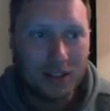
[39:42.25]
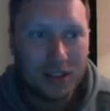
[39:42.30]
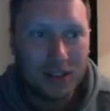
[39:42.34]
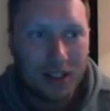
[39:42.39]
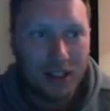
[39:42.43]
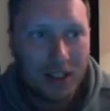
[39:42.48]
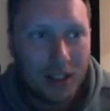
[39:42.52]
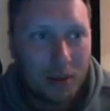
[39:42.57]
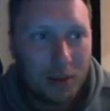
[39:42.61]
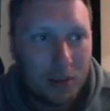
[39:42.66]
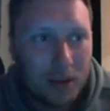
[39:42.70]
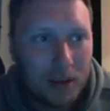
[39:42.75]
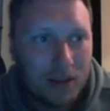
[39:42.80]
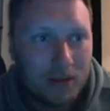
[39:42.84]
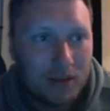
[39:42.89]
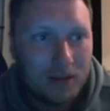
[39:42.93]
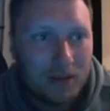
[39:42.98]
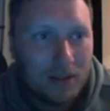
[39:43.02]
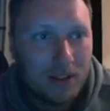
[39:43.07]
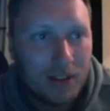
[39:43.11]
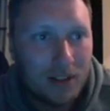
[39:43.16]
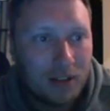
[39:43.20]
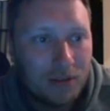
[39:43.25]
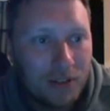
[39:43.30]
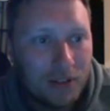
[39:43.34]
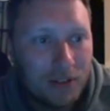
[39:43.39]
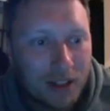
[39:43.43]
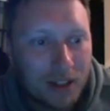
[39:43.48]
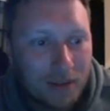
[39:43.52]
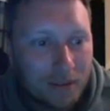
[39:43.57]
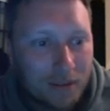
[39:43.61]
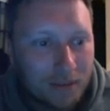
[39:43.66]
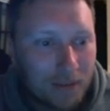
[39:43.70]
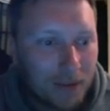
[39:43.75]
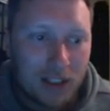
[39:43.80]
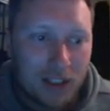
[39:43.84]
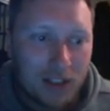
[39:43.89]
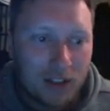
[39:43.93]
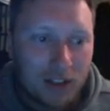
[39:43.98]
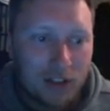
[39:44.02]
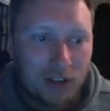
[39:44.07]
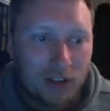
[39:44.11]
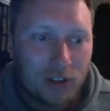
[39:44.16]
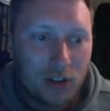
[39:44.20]
I think that would be lovely.
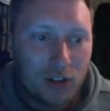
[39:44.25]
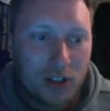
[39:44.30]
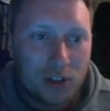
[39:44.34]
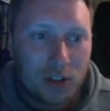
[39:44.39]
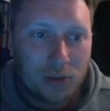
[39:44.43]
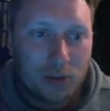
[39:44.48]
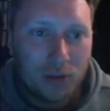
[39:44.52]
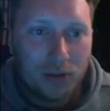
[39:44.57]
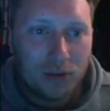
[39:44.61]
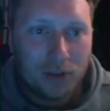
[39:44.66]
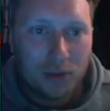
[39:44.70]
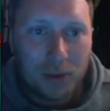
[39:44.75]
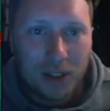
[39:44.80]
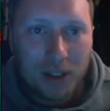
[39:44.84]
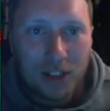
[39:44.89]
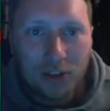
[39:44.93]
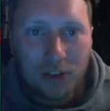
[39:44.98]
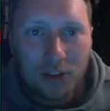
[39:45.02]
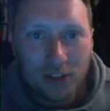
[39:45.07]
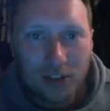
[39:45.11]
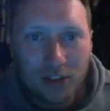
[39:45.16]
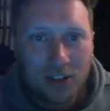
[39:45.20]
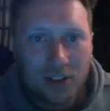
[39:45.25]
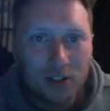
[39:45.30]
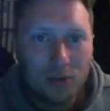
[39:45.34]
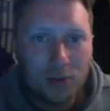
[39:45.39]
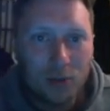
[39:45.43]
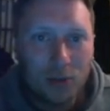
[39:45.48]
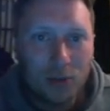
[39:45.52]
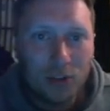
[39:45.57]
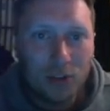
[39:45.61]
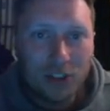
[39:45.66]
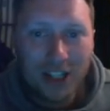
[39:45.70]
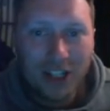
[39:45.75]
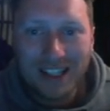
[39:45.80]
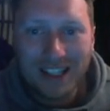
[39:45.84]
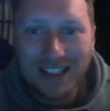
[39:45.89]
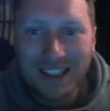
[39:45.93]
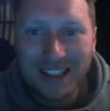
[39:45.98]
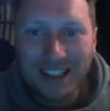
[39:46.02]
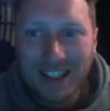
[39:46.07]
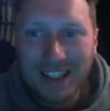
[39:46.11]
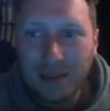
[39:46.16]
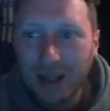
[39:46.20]
Scotty DeWolf has been interesting to watch.
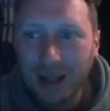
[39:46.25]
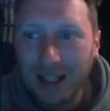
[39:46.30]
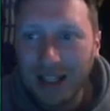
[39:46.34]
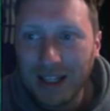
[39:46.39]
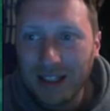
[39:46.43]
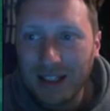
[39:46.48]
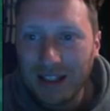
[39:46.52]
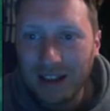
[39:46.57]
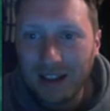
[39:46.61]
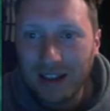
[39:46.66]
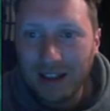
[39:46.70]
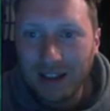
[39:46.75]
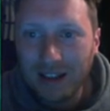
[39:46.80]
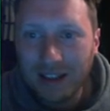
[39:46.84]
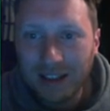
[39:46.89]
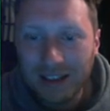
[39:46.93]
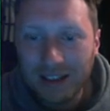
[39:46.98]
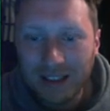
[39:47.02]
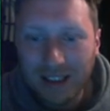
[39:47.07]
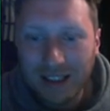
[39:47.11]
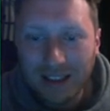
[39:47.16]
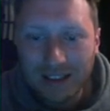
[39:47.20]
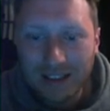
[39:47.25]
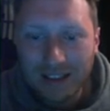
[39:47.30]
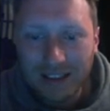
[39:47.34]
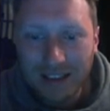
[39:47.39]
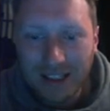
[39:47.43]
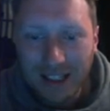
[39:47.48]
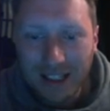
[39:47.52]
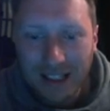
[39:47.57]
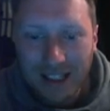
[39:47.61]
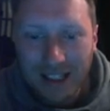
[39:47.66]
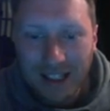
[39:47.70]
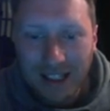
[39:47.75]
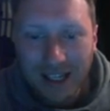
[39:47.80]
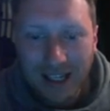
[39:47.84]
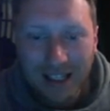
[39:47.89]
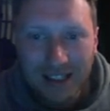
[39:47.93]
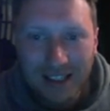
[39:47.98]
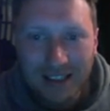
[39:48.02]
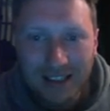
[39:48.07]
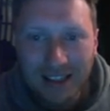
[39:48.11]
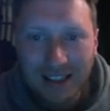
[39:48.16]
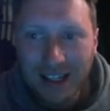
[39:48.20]
Has he played this season? He
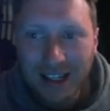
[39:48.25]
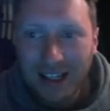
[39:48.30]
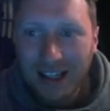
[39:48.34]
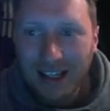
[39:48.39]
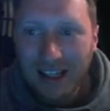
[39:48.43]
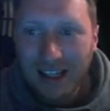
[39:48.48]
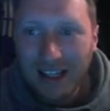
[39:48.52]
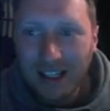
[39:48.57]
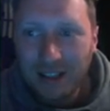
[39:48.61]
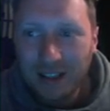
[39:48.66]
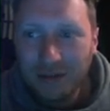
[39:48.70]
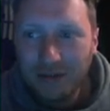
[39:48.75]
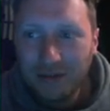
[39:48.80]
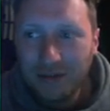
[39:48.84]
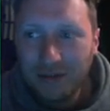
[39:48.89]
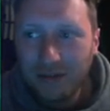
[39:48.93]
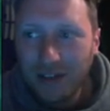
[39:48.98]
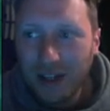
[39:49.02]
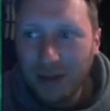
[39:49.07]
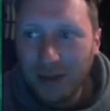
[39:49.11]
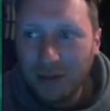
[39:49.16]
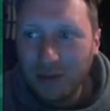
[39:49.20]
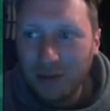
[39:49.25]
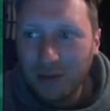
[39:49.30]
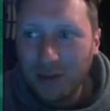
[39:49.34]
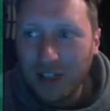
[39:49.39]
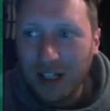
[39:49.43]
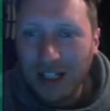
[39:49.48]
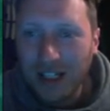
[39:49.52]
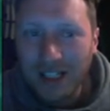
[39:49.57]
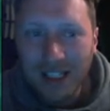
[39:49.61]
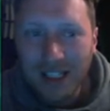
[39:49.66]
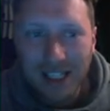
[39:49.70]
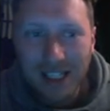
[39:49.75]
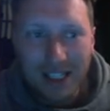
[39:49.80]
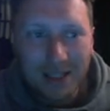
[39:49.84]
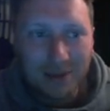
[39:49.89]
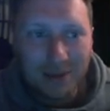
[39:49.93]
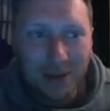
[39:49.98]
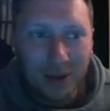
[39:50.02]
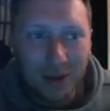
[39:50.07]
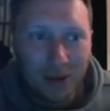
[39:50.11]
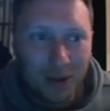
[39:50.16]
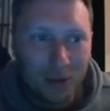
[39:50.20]
has. He's found a
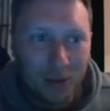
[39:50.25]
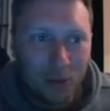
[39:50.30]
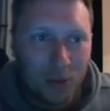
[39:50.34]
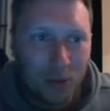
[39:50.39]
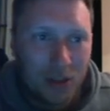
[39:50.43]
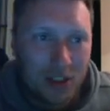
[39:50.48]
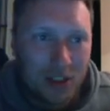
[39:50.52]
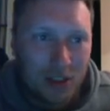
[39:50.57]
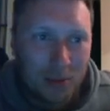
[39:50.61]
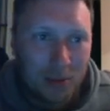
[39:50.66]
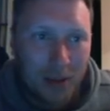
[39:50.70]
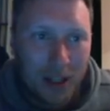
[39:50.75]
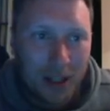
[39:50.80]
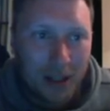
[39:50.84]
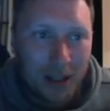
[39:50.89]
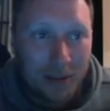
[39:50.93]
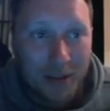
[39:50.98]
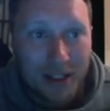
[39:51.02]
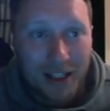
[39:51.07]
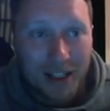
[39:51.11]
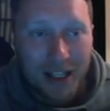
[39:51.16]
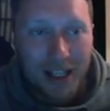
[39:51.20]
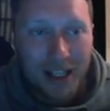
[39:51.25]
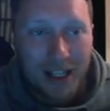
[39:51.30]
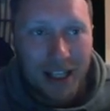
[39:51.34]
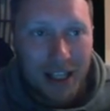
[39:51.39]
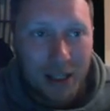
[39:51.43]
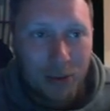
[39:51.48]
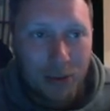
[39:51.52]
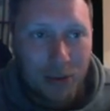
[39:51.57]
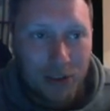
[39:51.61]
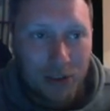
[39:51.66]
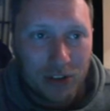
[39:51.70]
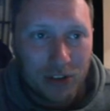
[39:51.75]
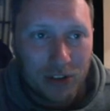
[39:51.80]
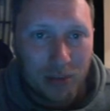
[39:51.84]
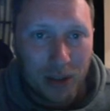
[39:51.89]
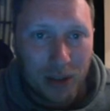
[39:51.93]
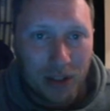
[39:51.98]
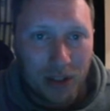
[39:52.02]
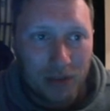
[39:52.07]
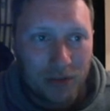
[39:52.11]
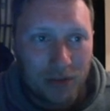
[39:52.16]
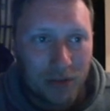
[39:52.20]
team that want to play him and that he wants to
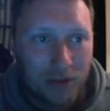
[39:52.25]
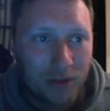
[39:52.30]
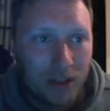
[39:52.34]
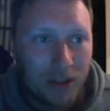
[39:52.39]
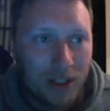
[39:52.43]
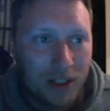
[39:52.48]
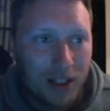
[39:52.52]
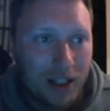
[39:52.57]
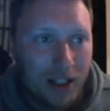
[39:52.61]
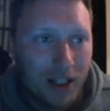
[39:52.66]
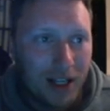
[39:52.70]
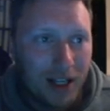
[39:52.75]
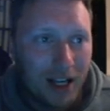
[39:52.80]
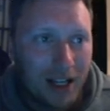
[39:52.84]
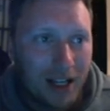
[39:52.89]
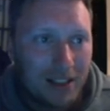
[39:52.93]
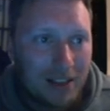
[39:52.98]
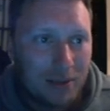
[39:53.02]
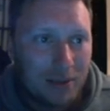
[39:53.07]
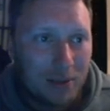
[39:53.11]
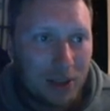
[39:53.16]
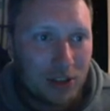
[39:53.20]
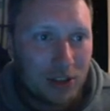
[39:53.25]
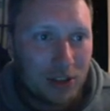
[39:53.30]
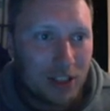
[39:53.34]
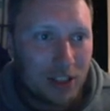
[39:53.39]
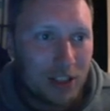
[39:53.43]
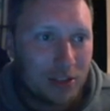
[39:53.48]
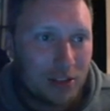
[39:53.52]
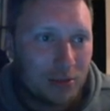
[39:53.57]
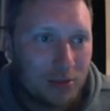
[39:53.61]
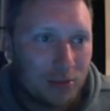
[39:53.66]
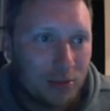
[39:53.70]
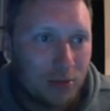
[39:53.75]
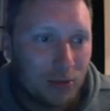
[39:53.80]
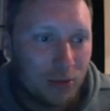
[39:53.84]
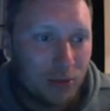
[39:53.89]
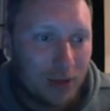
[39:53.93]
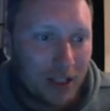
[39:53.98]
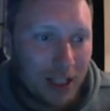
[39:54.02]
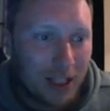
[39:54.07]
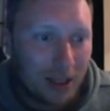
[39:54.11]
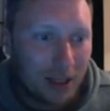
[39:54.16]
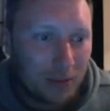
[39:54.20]
play for. Has he managed to get some
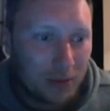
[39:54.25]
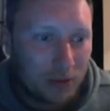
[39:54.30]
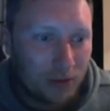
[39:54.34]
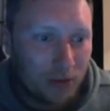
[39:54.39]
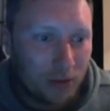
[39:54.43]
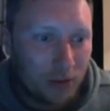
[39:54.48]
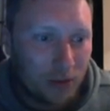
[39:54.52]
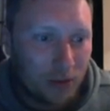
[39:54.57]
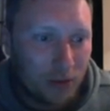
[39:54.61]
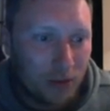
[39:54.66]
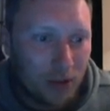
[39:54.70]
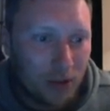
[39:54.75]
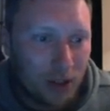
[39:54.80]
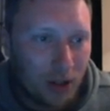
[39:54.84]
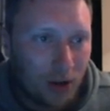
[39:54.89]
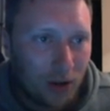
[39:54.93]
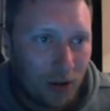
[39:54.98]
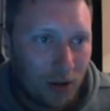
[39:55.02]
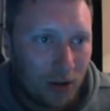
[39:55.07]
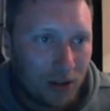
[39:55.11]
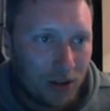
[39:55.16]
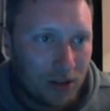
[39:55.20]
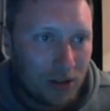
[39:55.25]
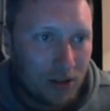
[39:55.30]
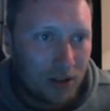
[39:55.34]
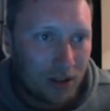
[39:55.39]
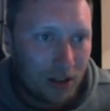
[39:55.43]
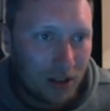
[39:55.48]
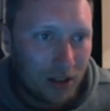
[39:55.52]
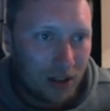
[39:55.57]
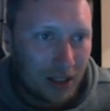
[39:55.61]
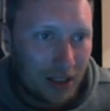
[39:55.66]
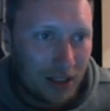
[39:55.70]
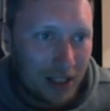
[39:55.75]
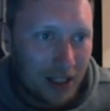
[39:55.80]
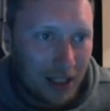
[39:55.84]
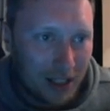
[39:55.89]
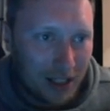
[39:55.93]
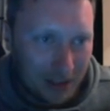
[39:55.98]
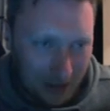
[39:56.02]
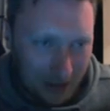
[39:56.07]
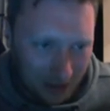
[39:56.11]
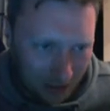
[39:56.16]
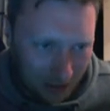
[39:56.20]
more caps for Holland? He
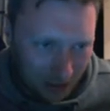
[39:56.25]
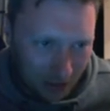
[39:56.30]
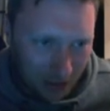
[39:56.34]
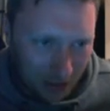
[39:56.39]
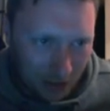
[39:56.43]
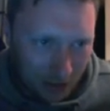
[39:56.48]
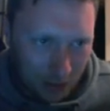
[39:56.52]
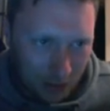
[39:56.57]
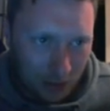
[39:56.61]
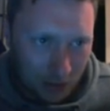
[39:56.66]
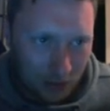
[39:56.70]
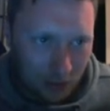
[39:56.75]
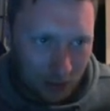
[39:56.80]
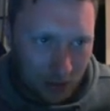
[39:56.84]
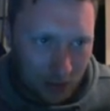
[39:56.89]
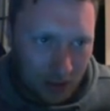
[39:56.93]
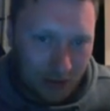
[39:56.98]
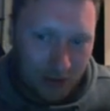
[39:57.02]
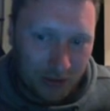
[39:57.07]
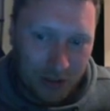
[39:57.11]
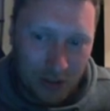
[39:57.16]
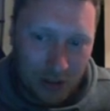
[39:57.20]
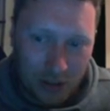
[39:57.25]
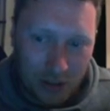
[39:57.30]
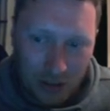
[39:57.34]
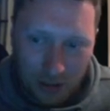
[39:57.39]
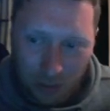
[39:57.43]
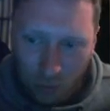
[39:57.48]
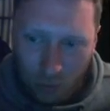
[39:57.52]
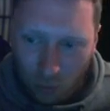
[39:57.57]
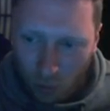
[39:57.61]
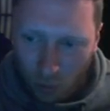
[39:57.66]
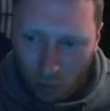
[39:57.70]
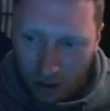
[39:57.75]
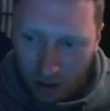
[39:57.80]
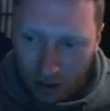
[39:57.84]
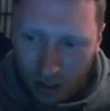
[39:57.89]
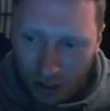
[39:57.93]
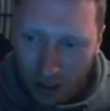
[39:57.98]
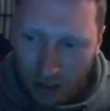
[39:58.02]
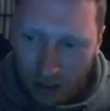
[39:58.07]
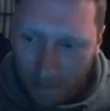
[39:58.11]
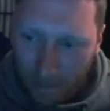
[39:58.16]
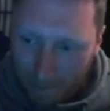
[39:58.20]
has. He's got another one, so he's averaging at one
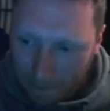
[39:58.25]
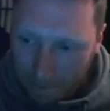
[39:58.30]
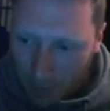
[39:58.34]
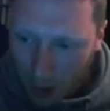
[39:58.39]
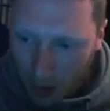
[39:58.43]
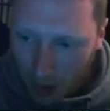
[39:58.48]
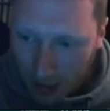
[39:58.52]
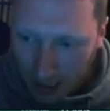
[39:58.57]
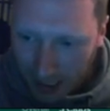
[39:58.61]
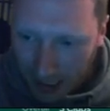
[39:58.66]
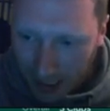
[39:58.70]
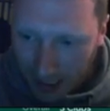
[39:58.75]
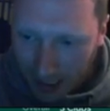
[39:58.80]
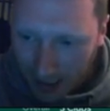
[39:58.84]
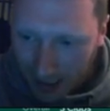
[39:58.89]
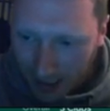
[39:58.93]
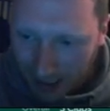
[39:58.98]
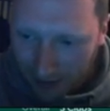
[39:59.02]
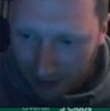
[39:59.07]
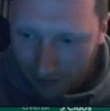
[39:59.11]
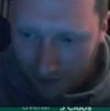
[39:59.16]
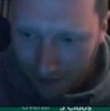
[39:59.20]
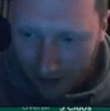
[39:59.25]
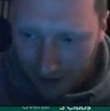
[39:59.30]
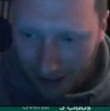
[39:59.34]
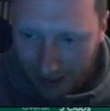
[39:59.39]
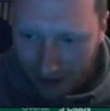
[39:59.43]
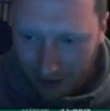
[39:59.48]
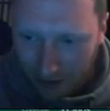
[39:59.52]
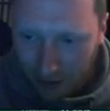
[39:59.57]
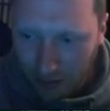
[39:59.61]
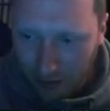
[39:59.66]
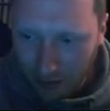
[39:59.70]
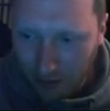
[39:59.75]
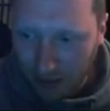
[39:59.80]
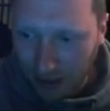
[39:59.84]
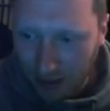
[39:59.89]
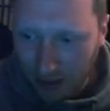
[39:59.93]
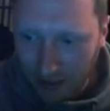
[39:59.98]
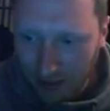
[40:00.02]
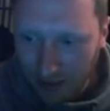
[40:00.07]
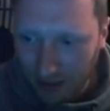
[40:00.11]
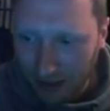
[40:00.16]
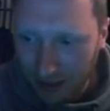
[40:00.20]
per year for the last 2
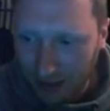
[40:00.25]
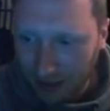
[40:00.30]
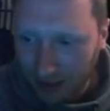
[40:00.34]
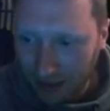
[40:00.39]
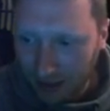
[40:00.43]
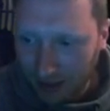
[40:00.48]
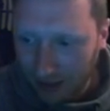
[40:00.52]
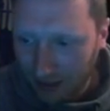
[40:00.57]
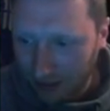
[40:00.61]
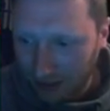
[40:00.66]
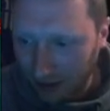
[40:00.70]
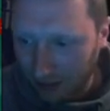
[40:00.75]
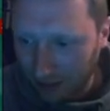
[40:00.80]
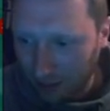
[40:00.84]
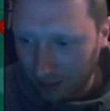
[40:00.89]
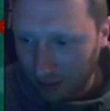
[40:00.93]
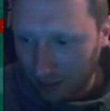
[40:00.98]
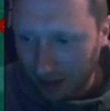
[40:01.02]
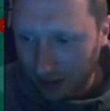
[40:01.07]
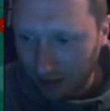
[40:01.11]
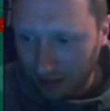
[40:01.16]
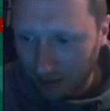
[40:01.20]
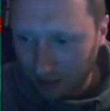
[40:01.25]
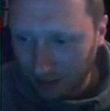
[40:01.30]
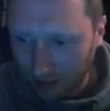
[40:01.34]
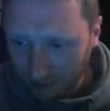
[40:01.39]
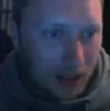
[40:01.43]
years. So that's brilliant.